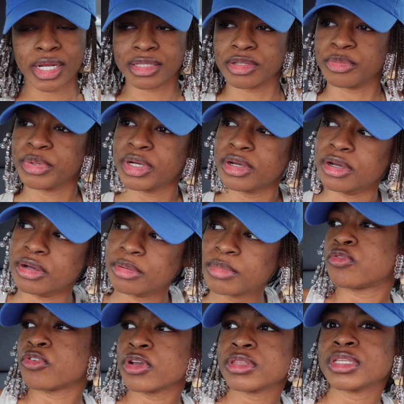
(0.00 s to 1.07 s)
at the pump.
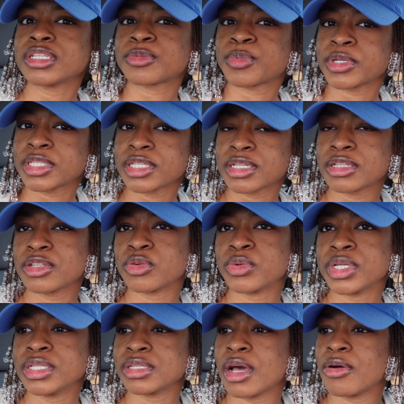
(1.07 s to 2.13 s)
For this particular
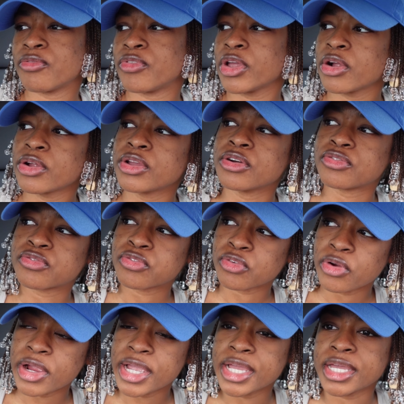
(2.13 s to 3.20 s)
reason, I'm very
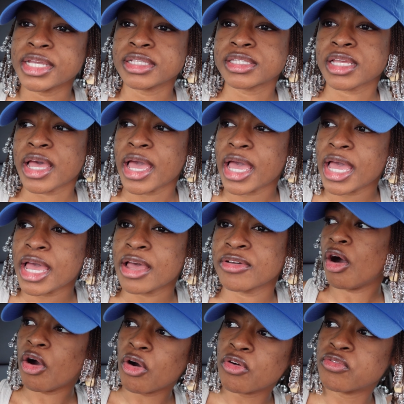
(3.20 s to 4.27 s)
afraid to have
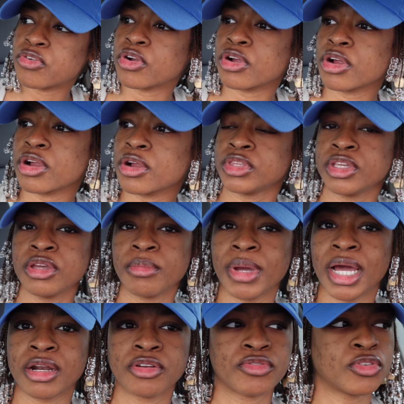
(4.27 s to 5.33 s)
over the
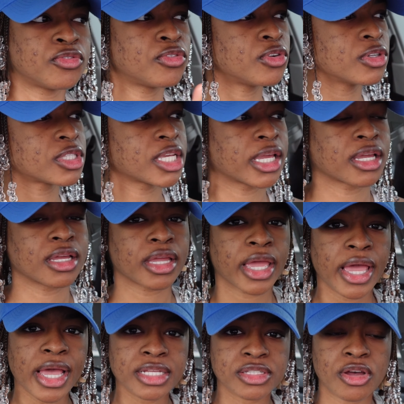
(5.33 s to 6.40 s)
amount of a full tank of
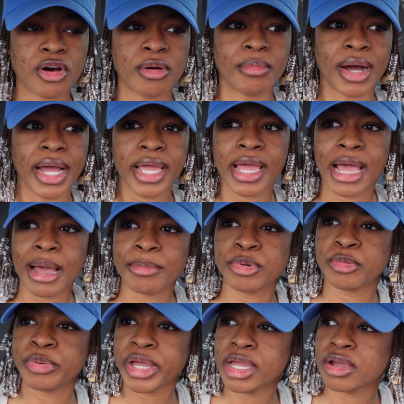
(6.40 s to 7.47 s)
gas on my
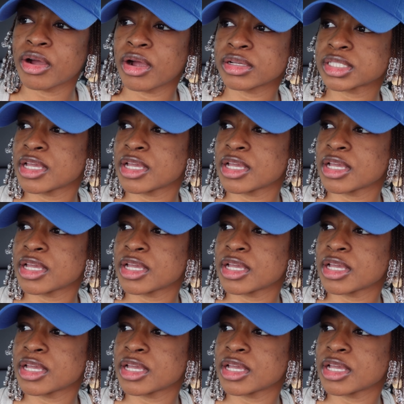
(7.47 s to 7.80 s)
Apple Pay card.